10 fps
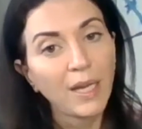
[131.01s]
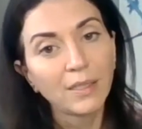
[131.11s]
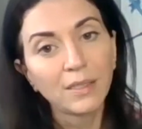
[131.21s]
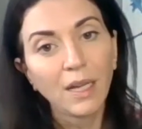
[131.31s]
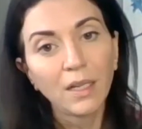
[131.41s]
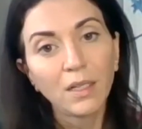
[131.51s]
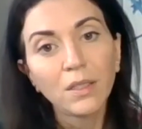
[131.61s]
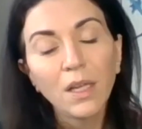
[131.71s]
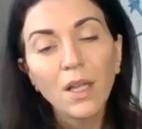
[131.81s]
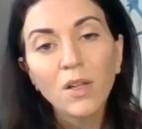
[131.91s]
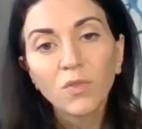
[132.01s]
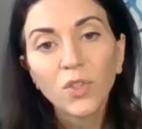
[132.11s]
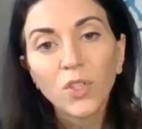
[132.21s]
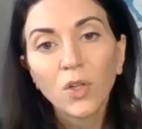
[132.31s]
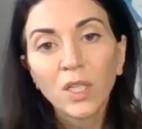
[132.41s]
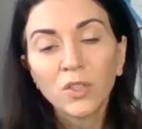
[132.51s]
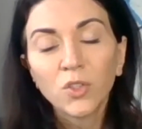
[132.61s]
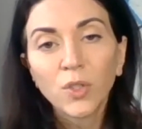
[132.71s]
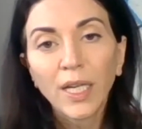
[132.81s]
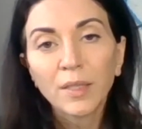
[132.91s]
back style for yoga and
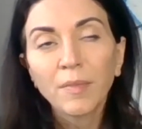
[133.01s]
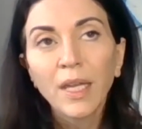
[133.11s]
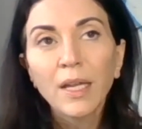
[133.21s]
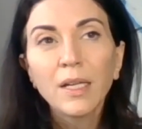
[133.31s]
train.